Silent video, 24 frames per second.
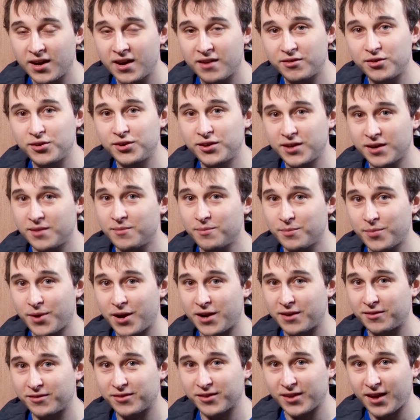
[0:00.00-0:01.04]
If you didn't
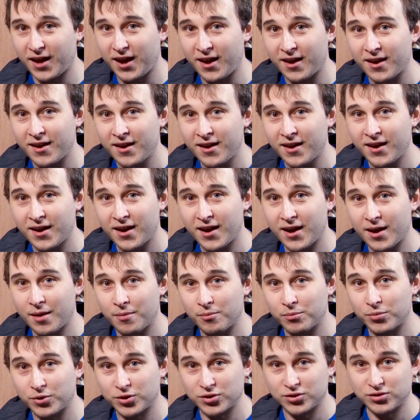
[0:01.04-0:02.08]
pay for
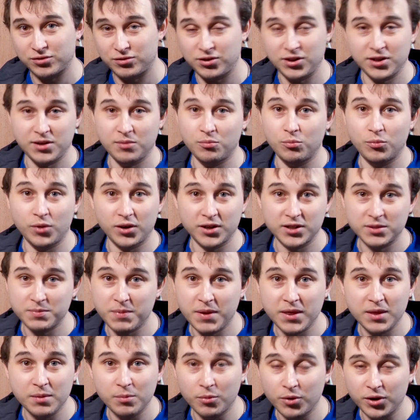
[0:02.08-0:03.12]
that, because you didn't want to
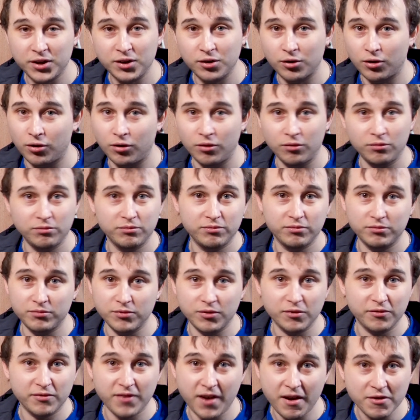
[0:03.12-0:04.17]
spend the money or
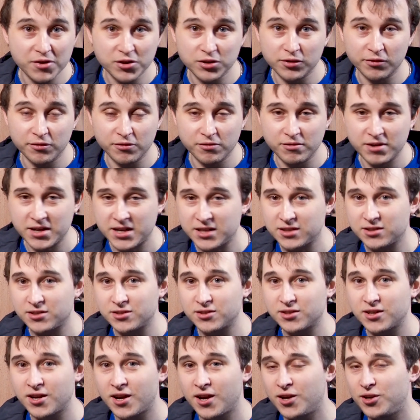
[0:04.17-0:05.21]
various other
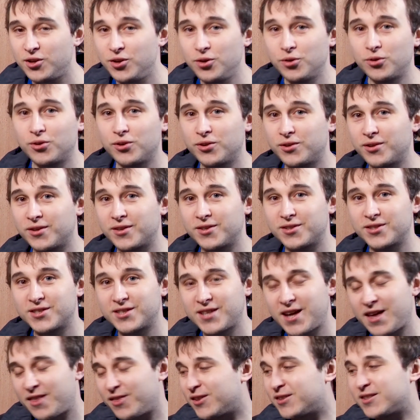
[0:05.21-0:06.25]
reasons, you could
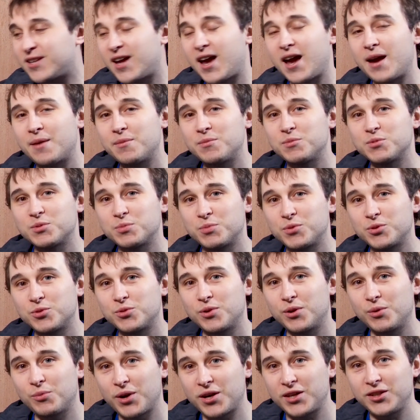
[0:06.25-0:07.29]
set the times
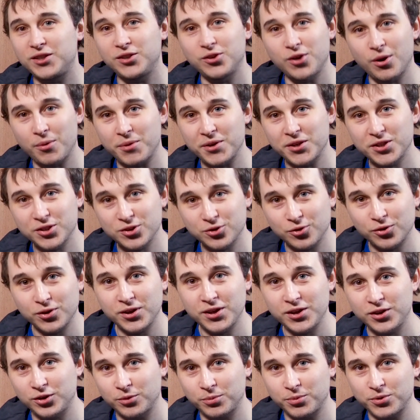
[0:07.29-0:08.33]
between when you know it's
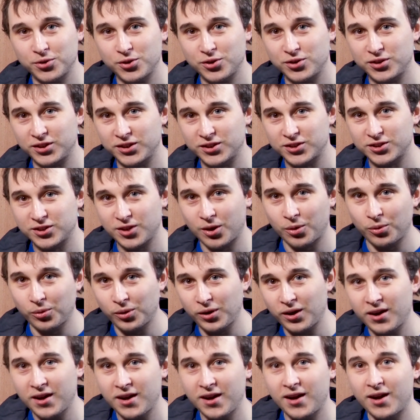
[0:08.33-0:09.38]
sunny and you're producing
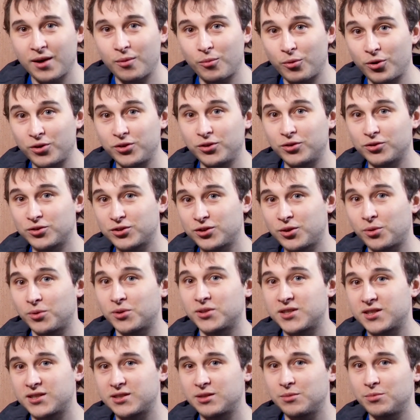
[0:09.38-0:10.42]
solar and what your solar
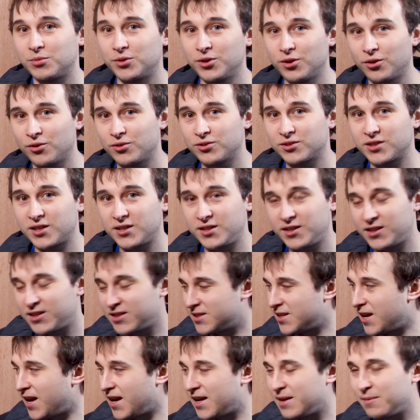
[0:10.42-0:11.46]
system does, and you can
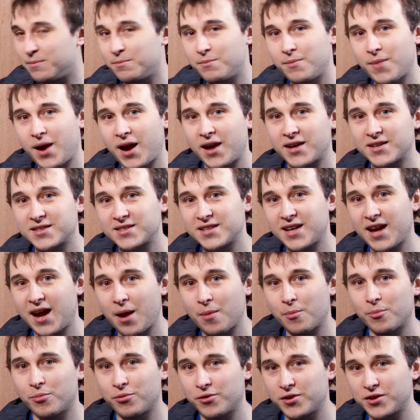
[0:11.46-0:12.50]
set a max
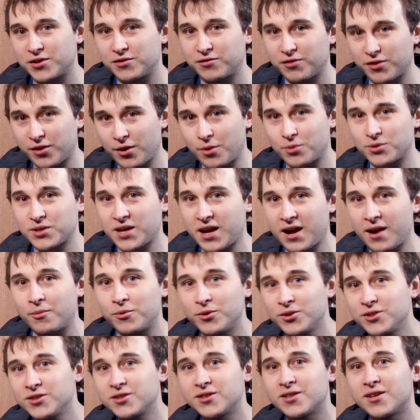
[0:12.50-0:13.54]
amperage for those
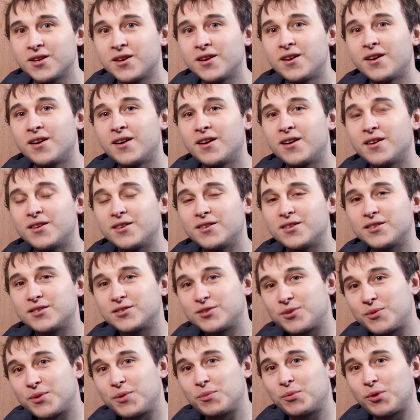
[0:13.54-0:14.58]
hours,
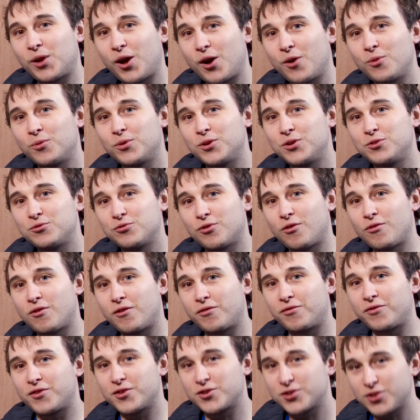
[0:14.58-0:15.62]
so it will only draw
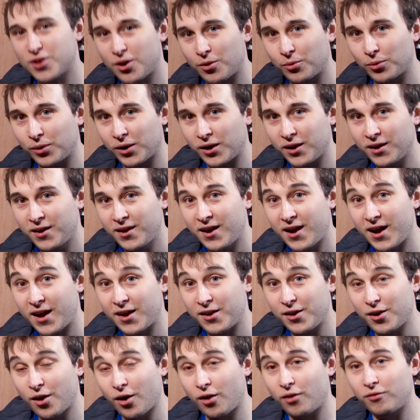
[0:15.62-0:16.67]
off the solar
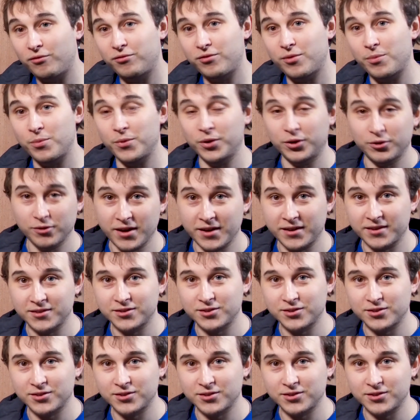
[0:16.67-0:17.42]
and not from the grid.